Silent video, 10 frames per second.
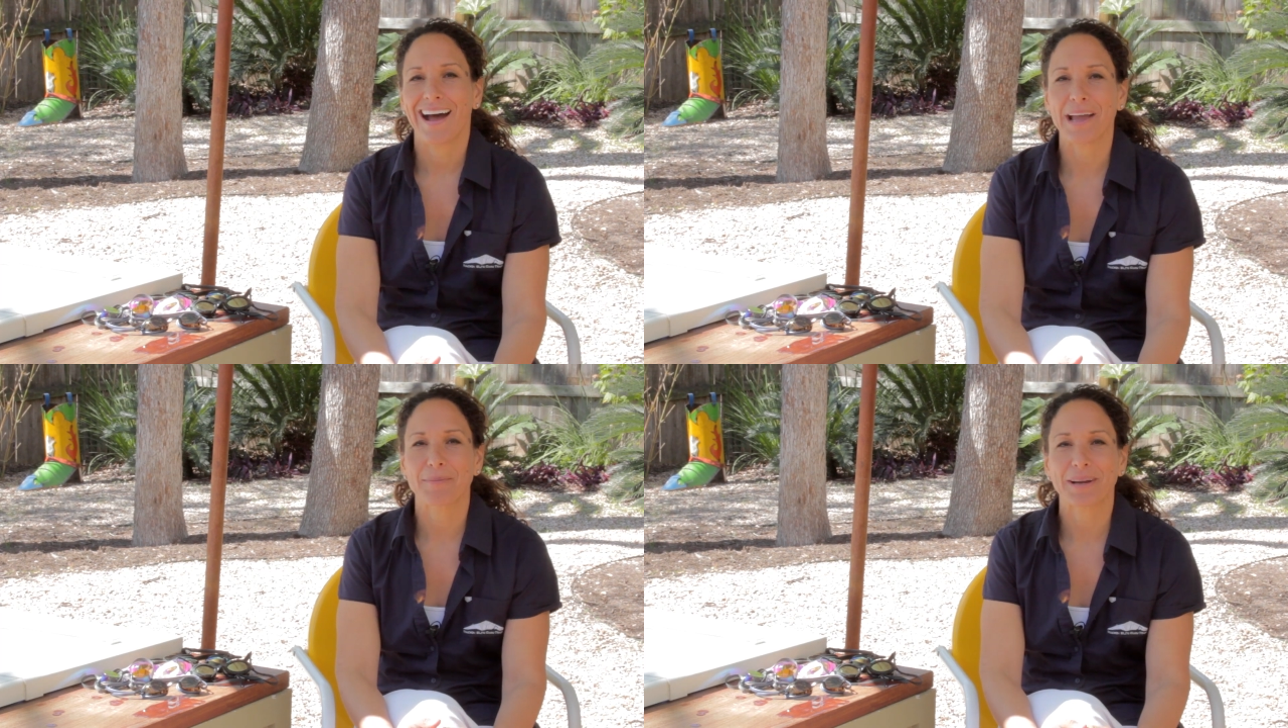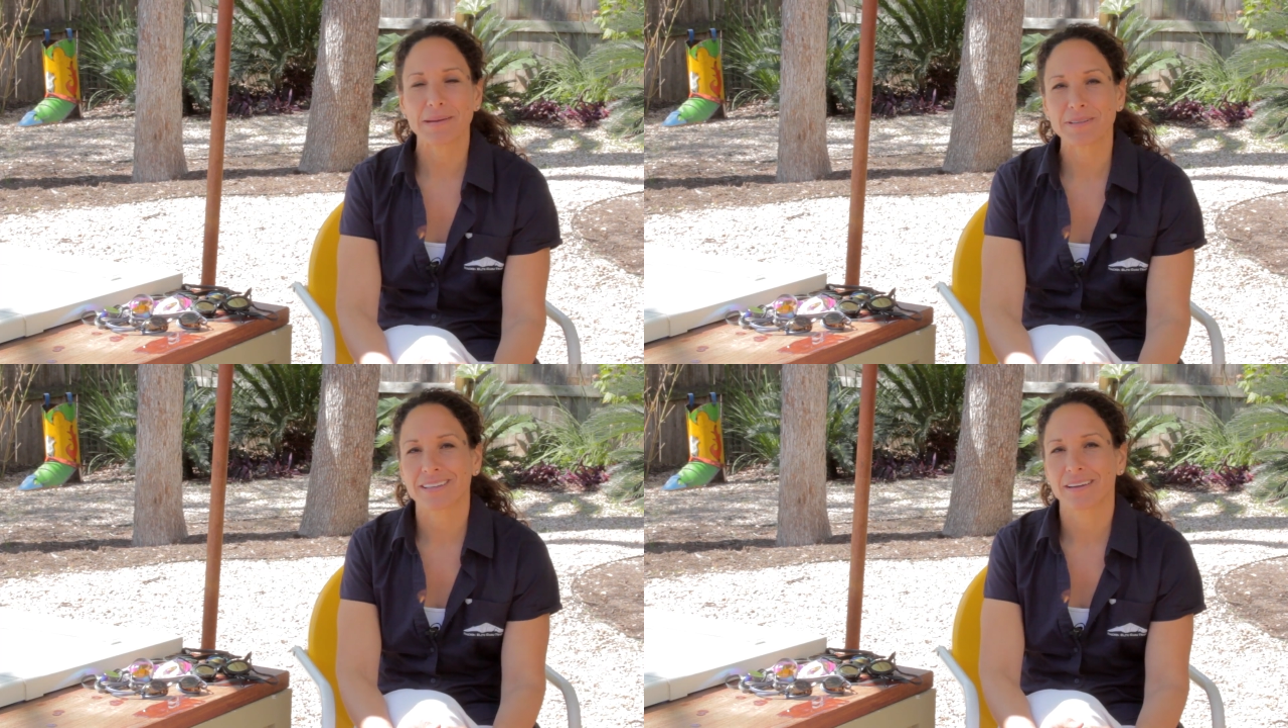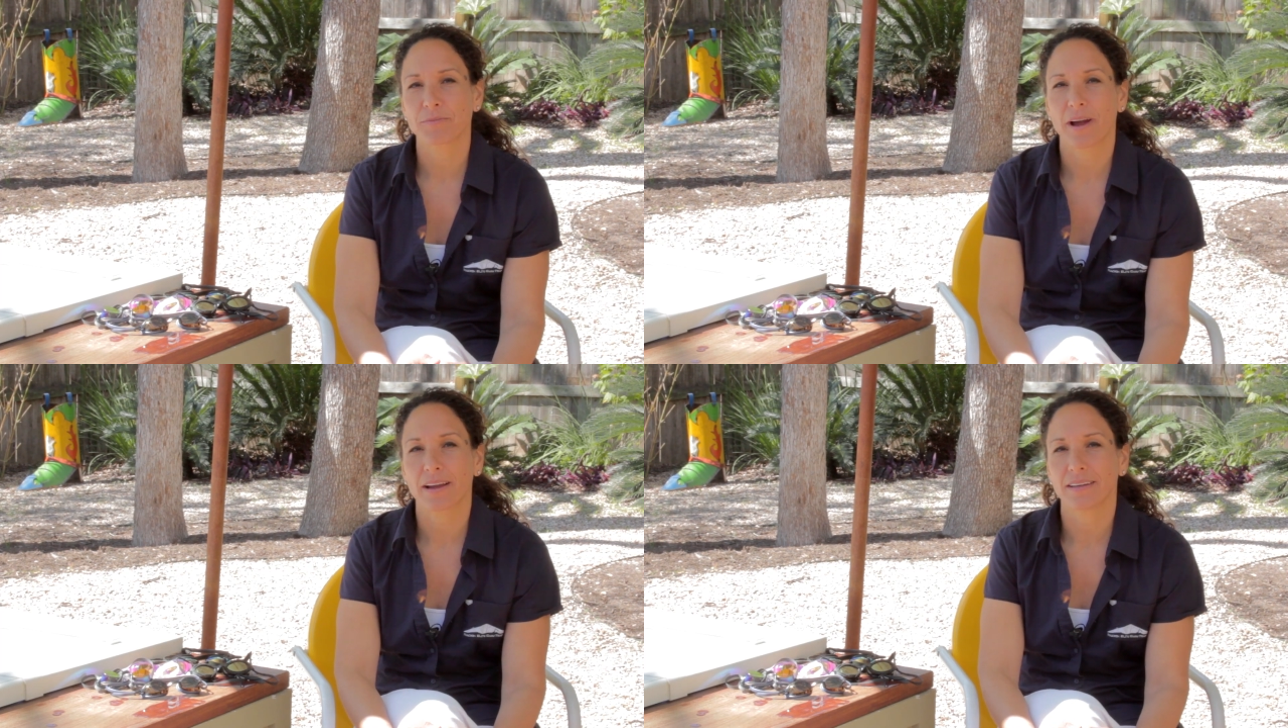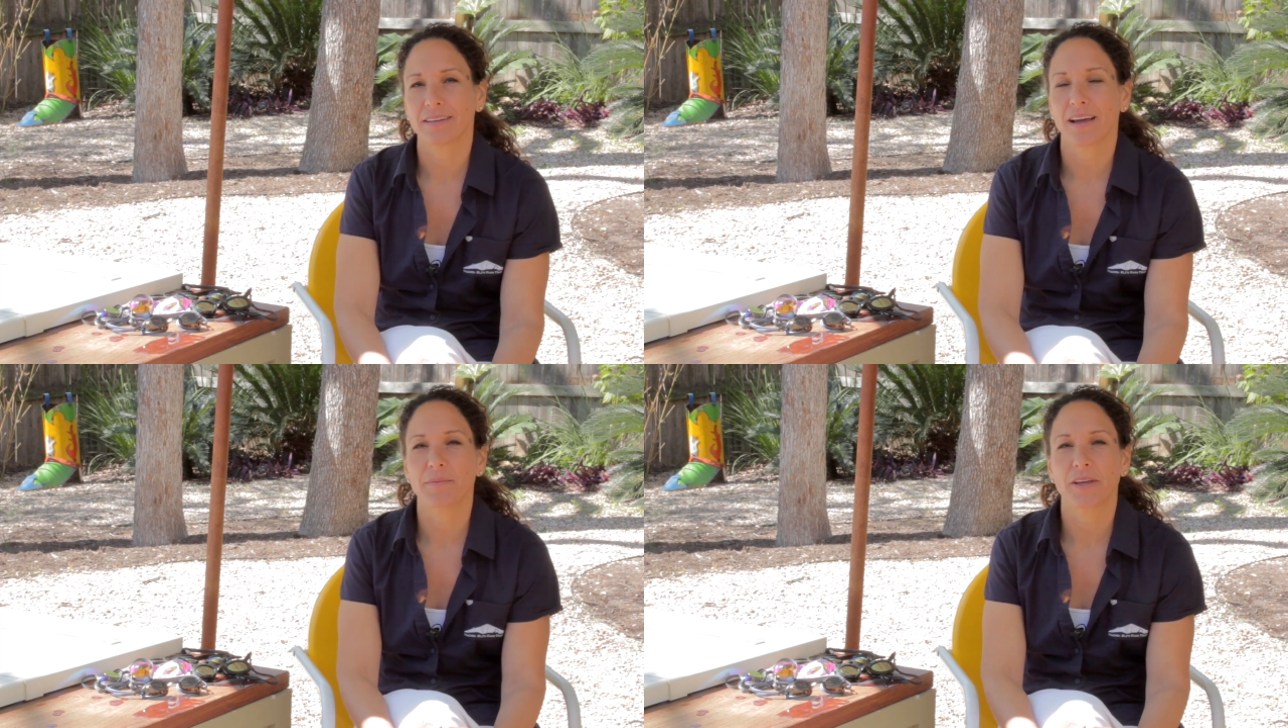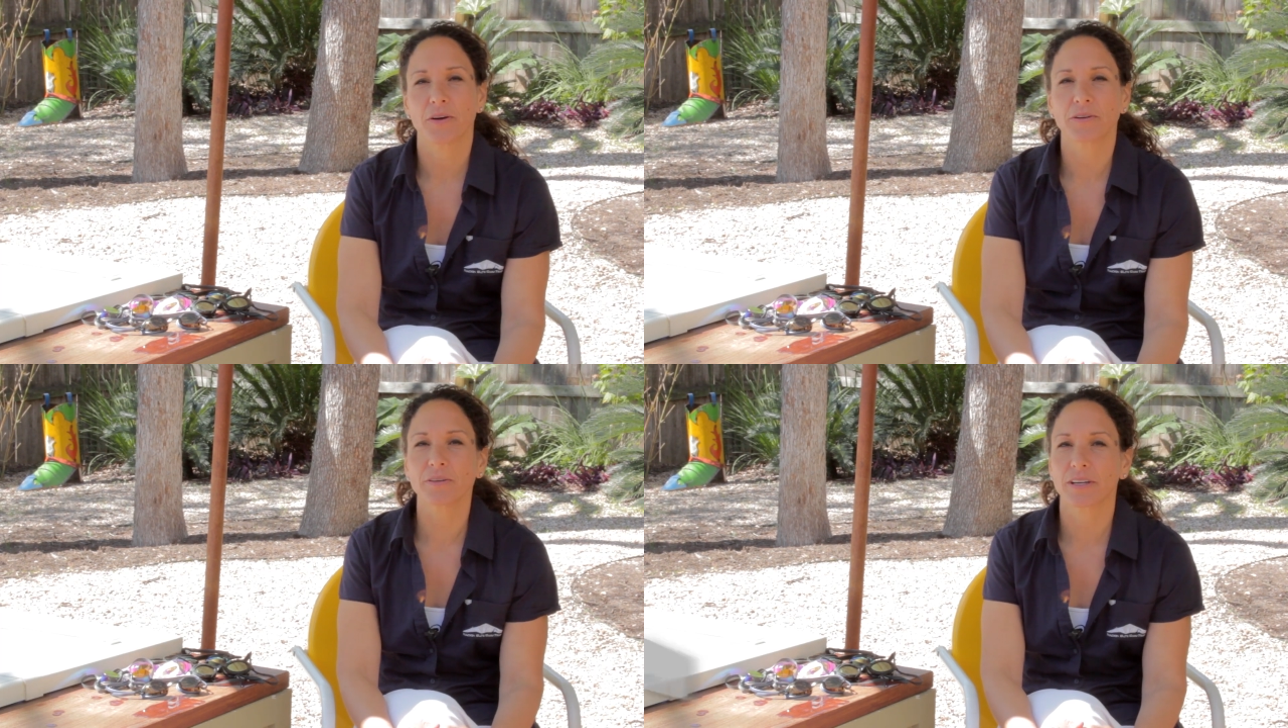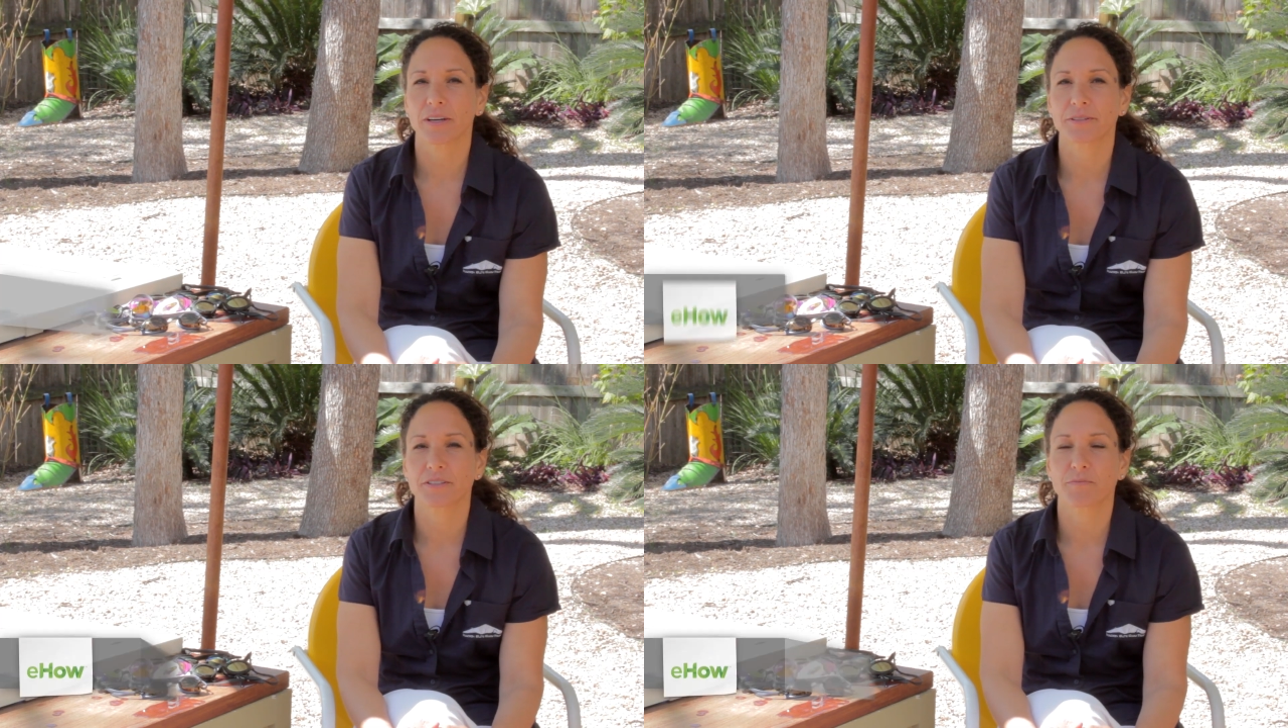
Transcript: Hi, my name is Kim Brackin. I'm the owner and coach